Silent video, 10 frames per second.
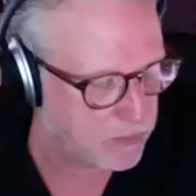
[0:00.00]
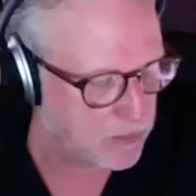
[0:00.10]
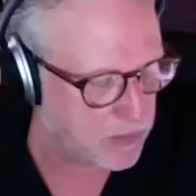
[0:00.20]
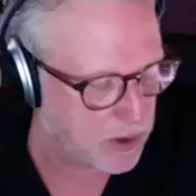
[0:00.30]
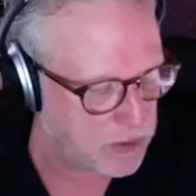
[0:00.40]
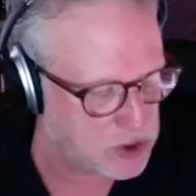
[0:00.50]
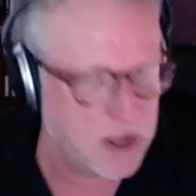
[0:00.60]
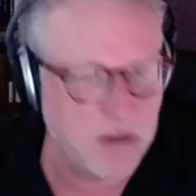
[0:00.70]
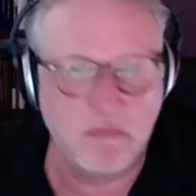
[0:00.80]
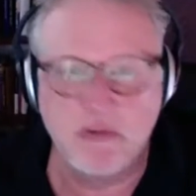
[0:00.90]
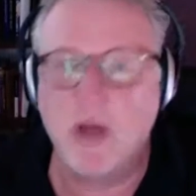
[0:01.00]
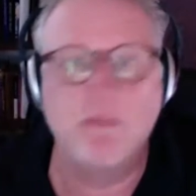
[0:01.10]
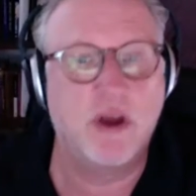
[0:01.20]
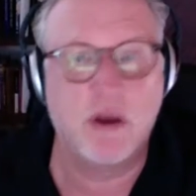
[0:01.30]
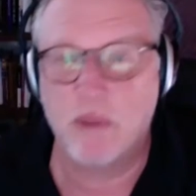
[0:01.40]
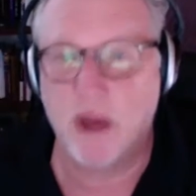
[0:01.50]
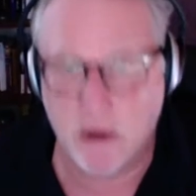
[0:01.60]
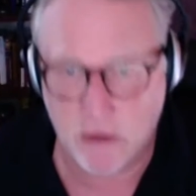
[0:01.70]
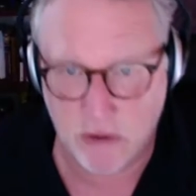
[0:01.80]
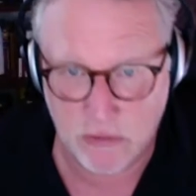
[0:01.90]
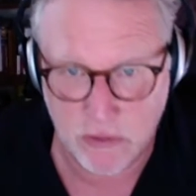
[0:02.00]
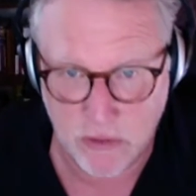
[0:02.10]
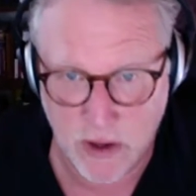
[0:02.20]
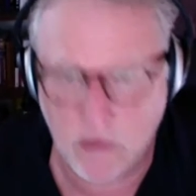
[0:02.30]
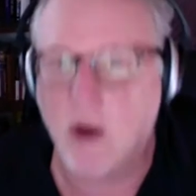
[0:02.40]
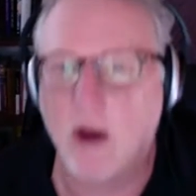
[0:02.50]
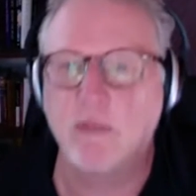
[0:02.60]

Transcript: me say, dump the competitors. Okay, no, I'm.